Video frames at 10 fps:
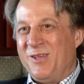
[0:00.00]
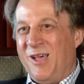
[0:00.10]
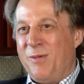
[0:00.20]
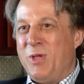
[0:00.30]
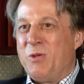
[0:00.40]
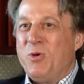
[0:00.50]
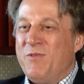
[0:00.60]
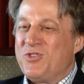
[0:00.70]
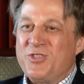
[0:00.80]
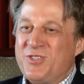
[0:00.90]
I mean,
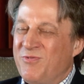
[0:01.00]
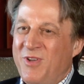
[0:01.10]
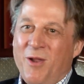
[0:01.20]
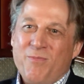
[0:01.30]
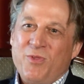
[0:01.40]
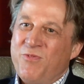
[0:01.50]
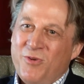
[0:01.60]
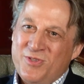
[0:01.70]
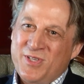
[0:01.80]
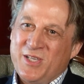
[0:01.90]
we've just developed the
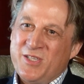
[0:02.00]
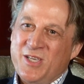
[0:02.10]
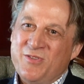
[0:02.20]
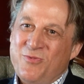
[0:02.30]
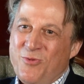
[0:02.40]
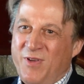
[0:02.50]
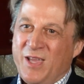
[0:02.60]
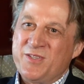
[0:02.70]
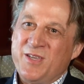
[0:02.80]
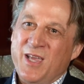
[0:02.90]
first successful
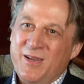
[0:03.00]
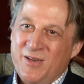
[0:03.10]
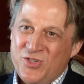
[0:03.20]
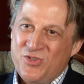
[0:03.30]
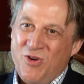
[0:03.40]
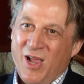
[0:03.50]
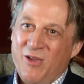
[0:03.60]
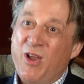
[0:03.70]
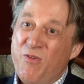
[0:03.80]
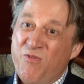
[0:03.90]
vaccine in
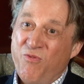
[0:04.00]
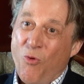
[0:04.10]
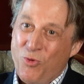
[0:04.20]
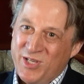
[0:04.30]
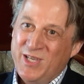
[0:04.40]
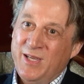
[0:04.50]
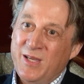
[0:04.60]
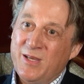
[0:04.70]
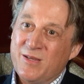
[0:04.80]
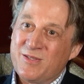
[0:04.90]
Australia in 40
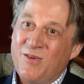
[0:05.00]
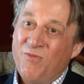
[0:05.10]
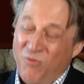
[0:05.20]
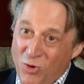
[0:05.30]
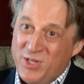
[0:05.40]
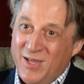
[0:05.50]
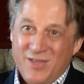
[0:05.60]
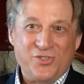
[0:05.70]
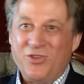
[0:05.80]
years. 40 years.